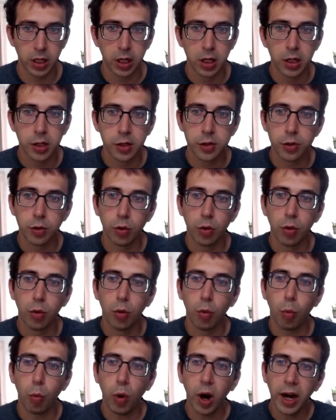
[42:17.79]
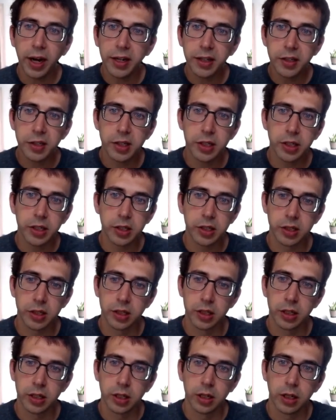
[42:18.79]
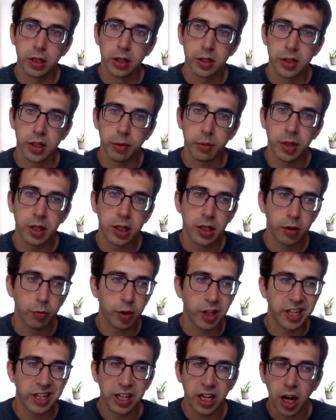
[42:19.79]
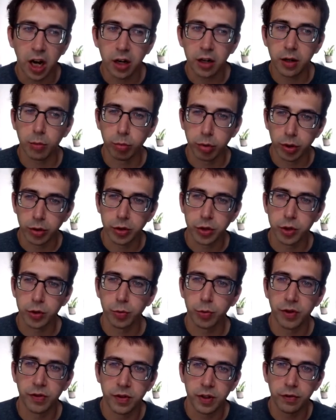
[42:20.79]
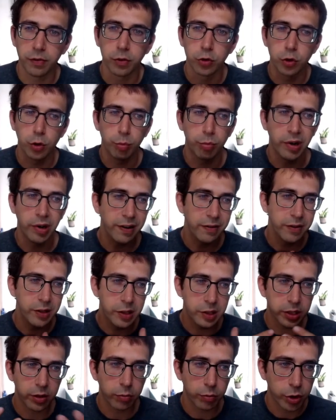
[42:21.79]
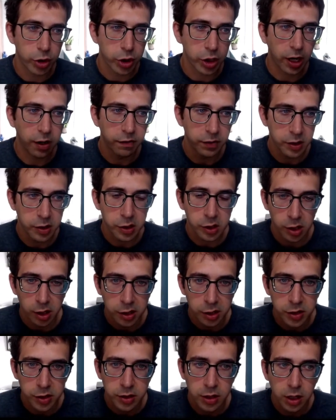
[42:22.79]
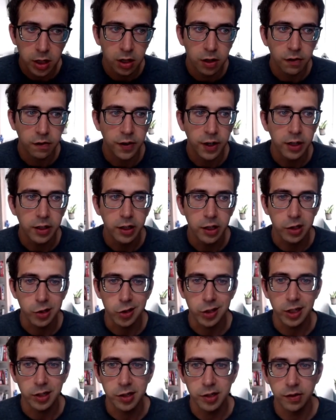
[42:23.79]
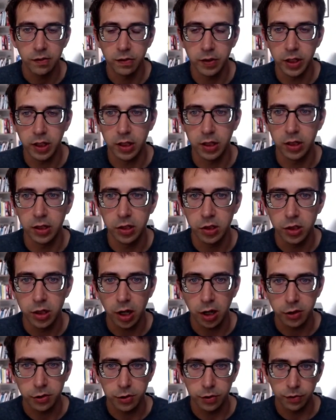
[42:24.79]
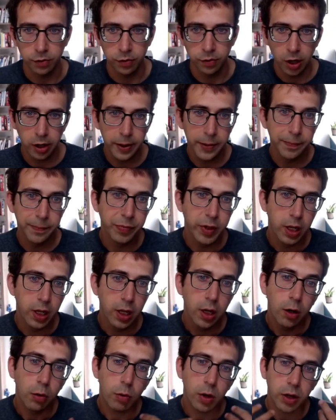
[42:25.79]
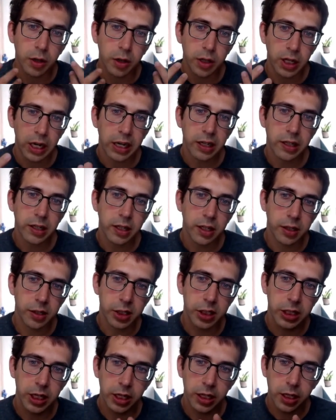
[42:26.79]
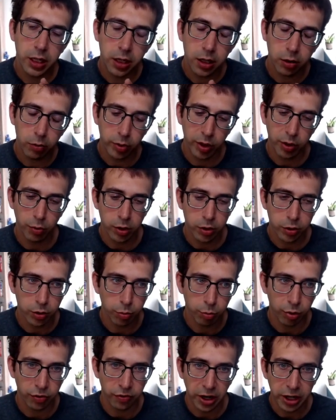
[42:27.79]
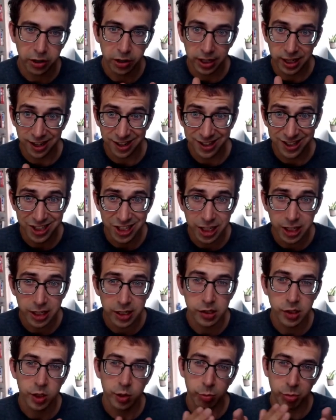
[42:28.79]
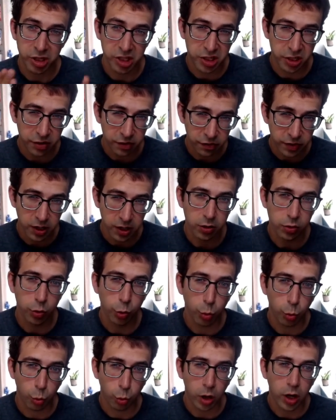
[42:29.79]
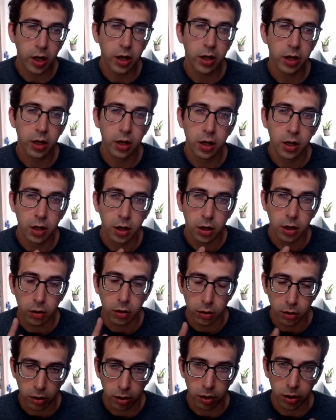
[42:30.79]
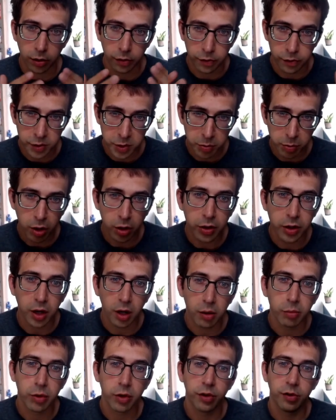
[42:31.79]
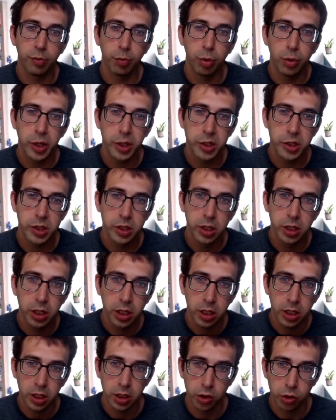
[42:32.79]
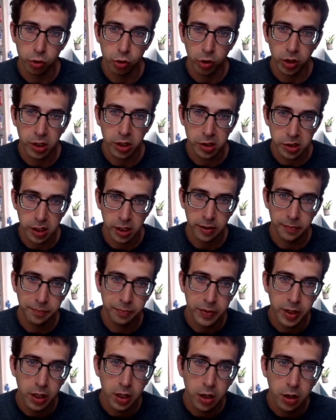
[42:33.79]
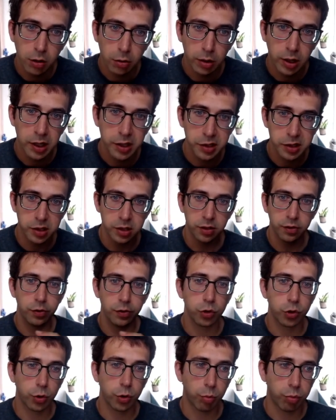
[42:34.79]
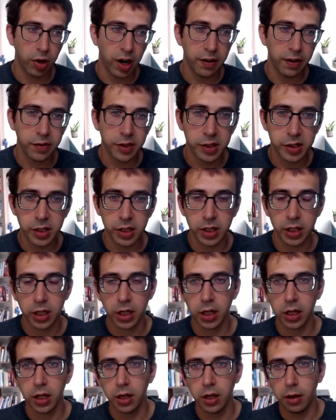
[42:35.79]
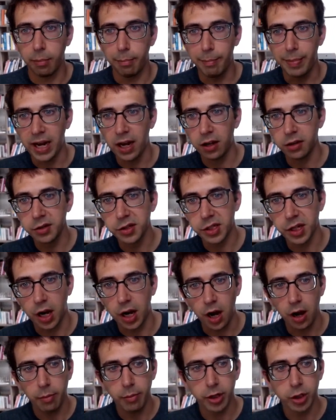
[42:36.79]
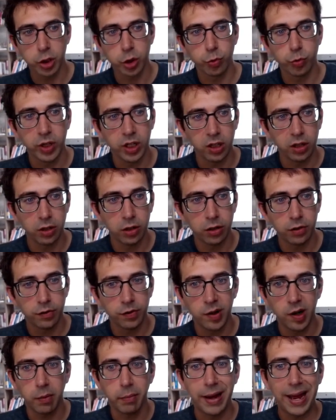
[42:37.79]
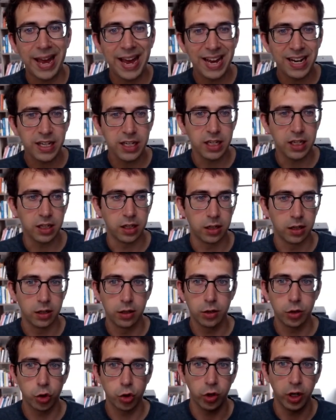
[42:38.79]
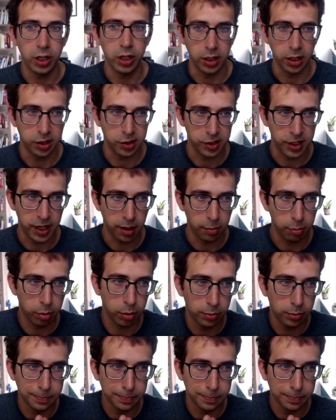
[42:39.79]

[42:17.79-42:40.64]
So why is this something that we cannot approach with differential privacy, which I've discussed fairly extensively in this talk so far? Well, the idea is that here we want to provide a guarantee that is specific to one or a small number of points in the training set. Whereas differential privacy bounds how much we learn from any training example.